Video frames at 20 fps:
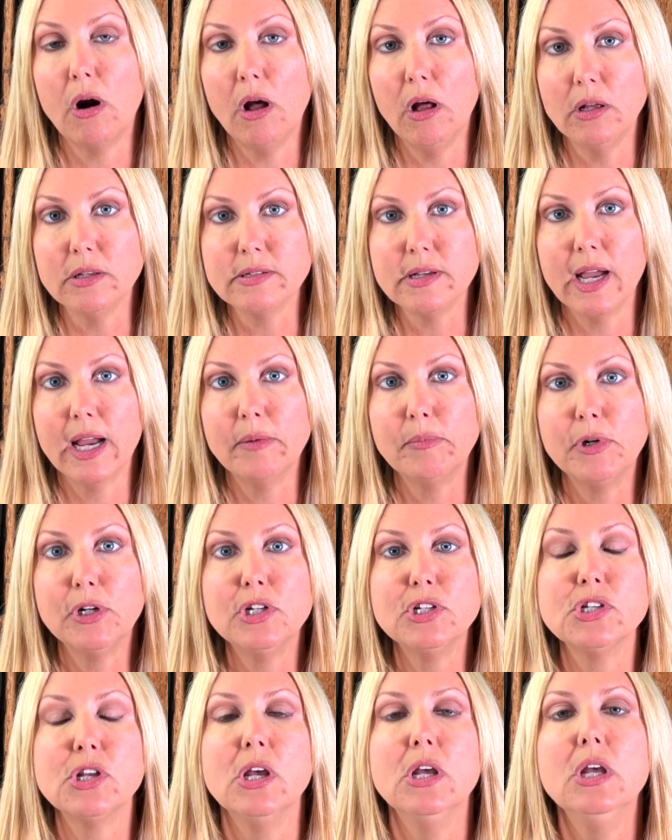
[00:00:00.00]

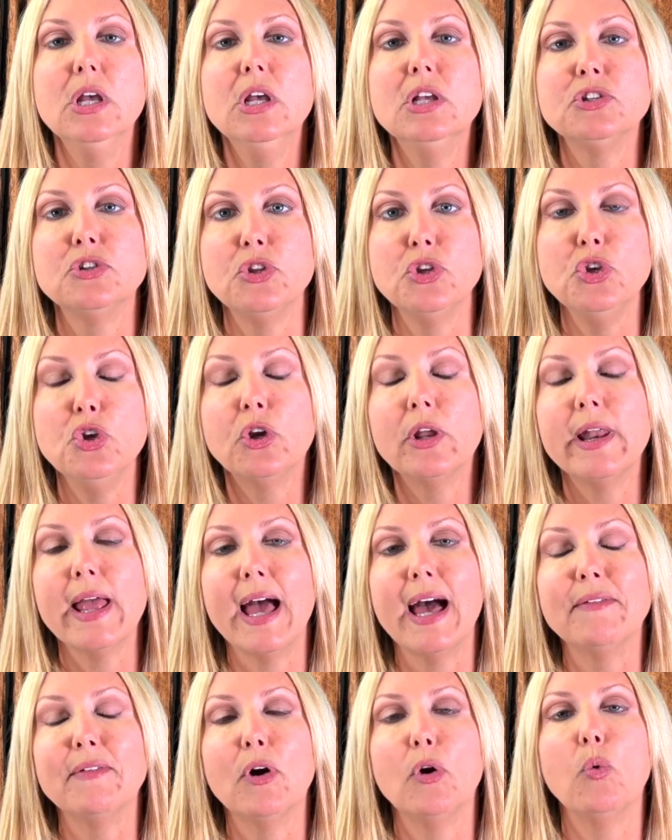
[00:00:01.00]
Alzheimer's, so that you can
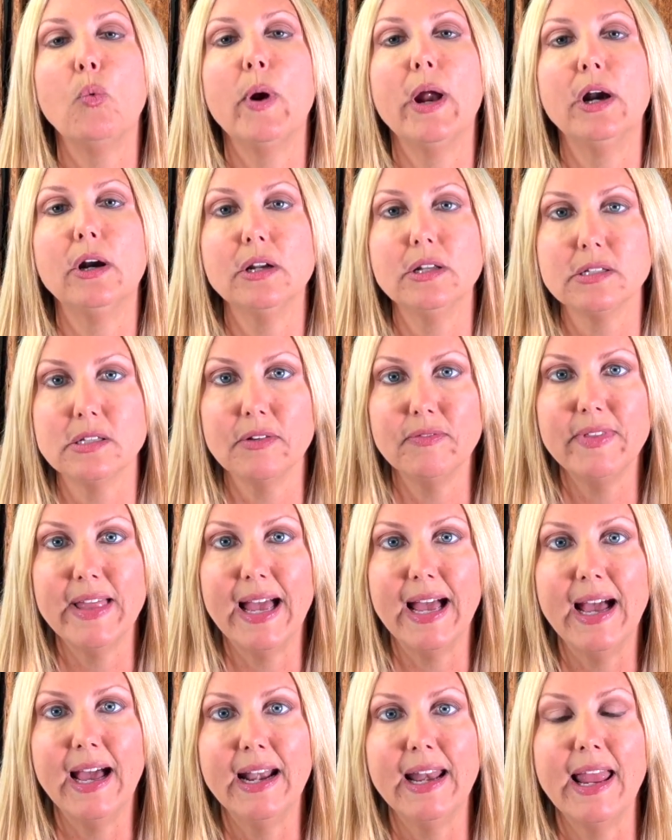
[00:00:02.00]
have awareness of
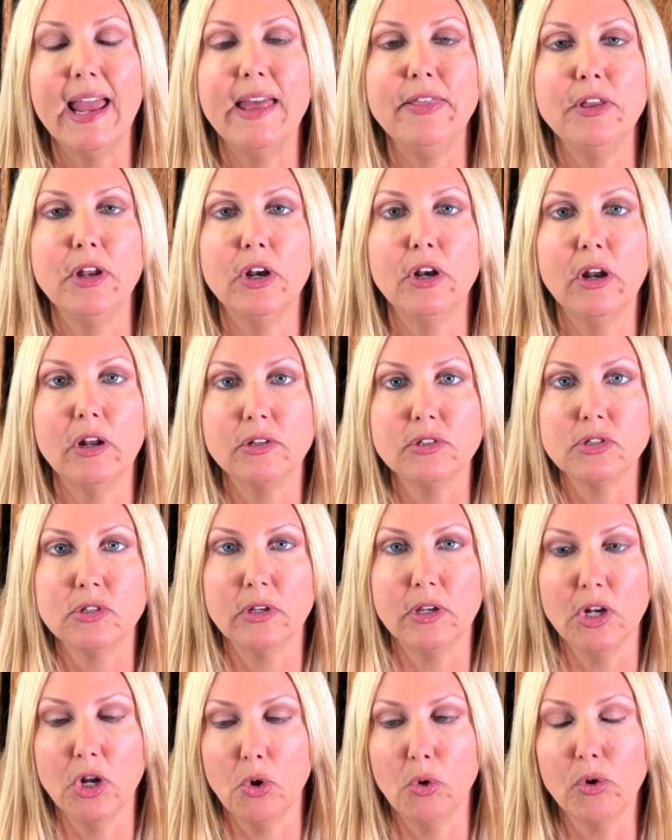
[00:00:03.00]
that and then,
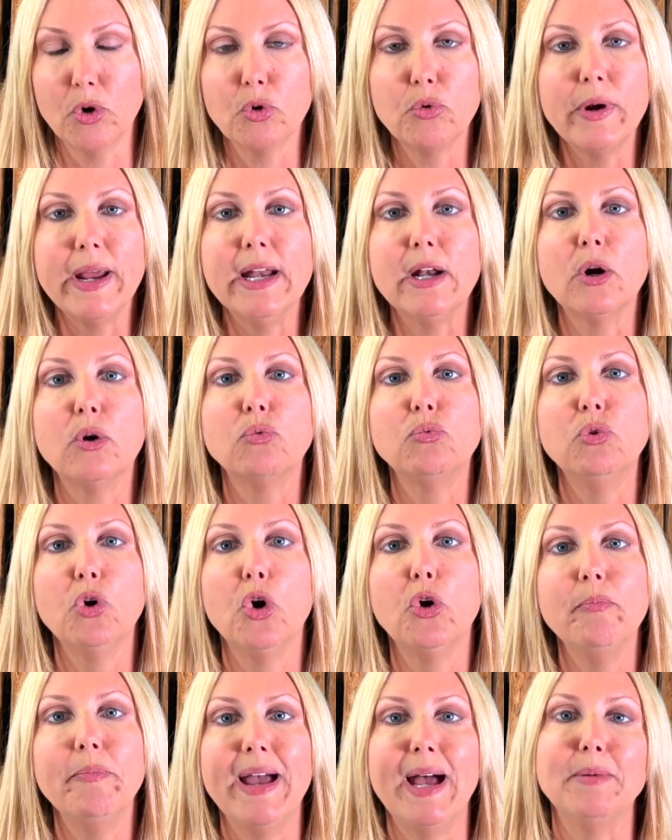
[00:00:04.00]
you know, create a
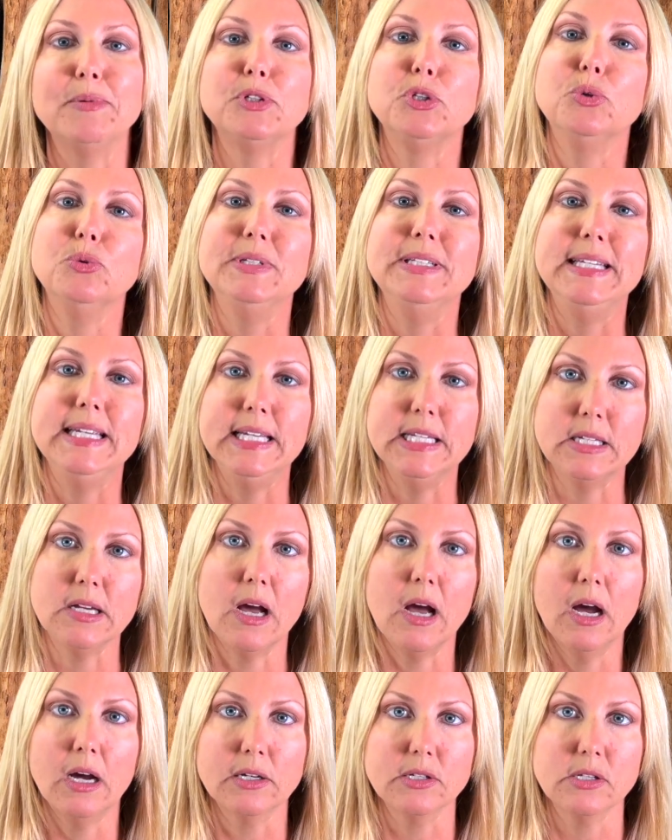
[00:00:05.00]
roadmap to
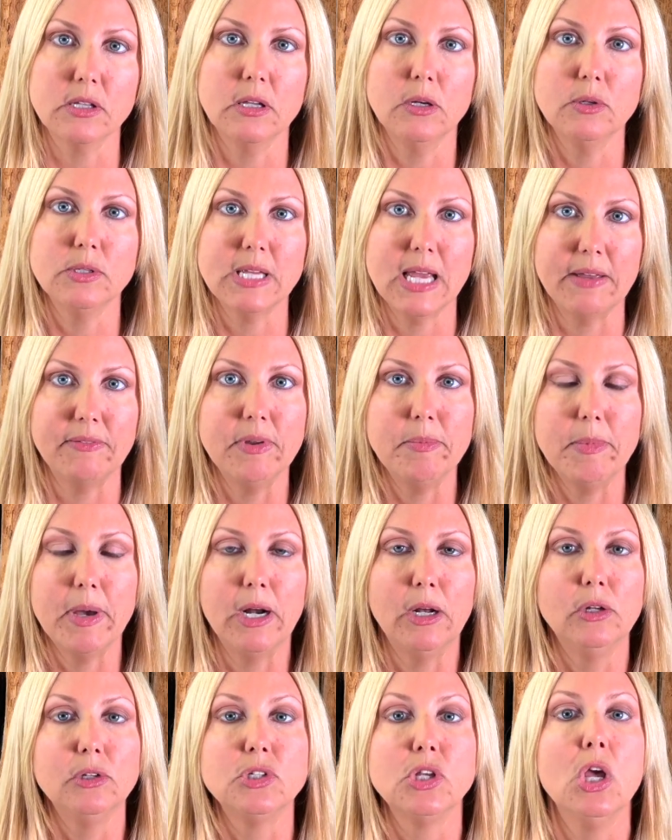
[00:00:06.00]
detox those heavy
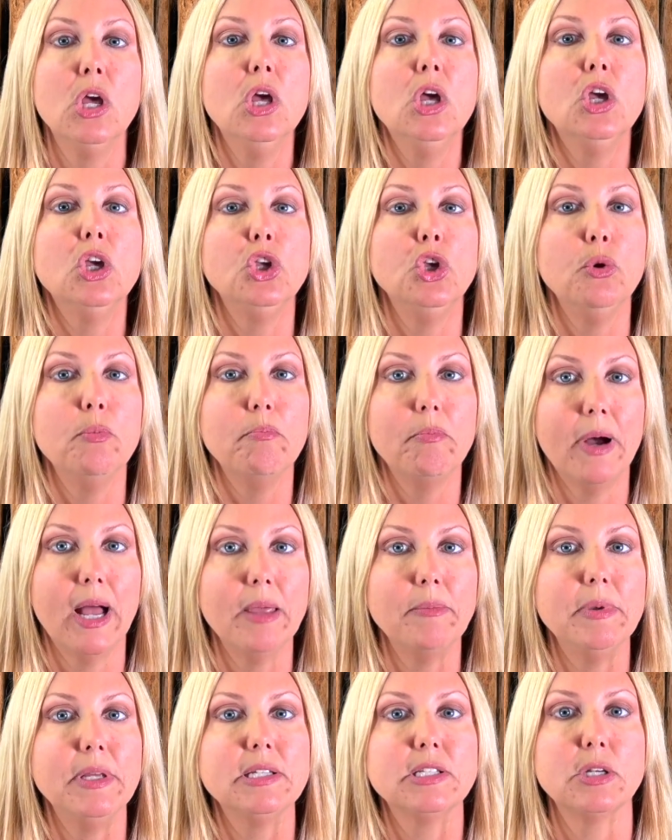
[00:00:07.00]
metals. You
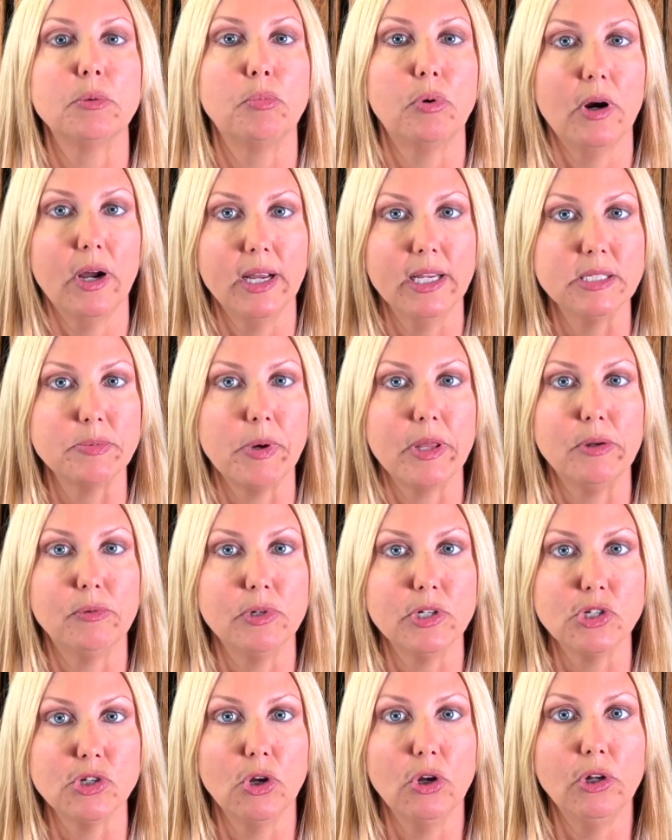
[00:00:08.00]
might be surprised by the
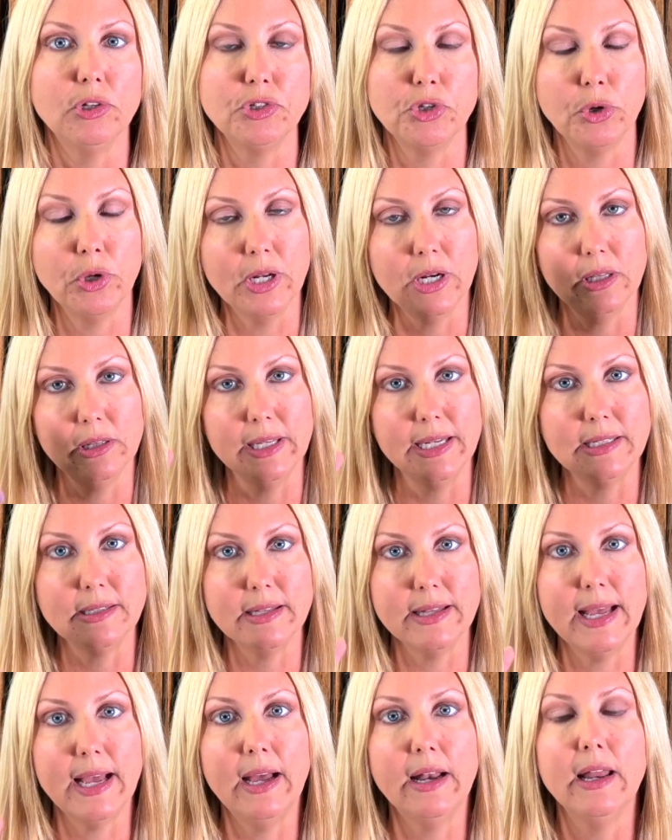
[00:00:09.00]
results. You can get a link to
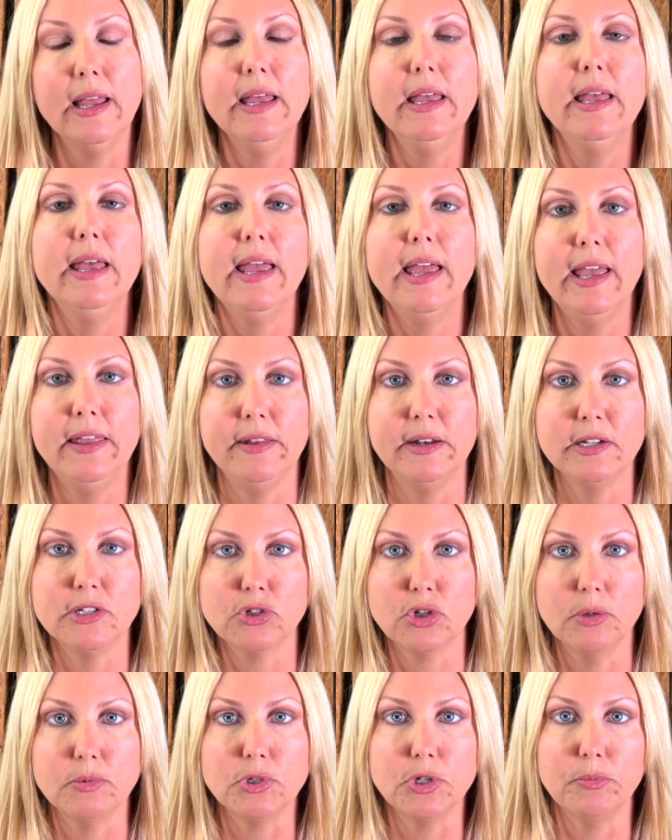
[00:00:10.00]
that in the
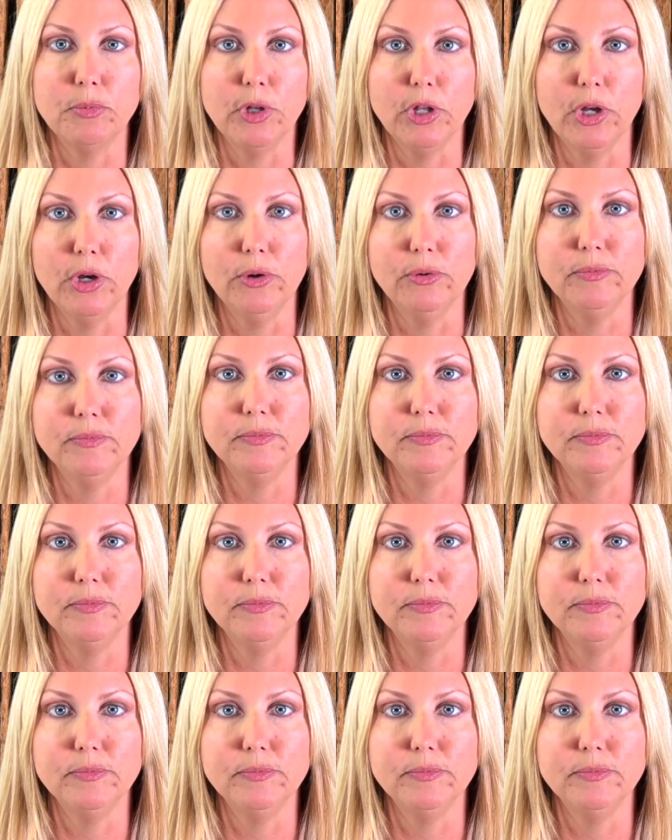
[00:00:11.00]
description below.